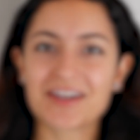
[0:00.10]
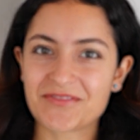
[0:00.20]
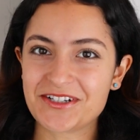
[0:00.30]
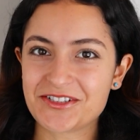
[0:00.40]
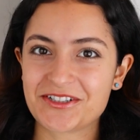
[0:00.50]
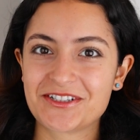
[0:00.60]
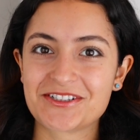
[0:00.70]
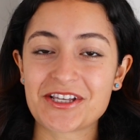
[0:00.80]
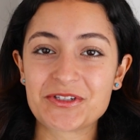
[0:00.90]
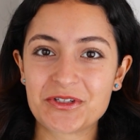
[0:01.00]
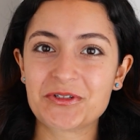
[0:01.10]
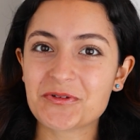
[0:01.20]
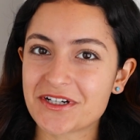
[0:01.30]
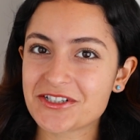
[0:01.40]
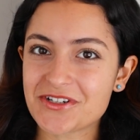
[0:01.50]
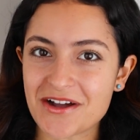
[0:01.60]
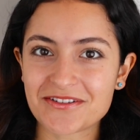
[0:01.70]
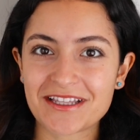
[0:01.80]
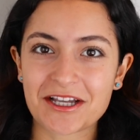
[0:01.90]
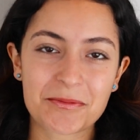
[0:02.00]
adventurers, do you want to travel
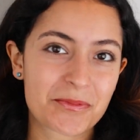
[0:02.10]
like a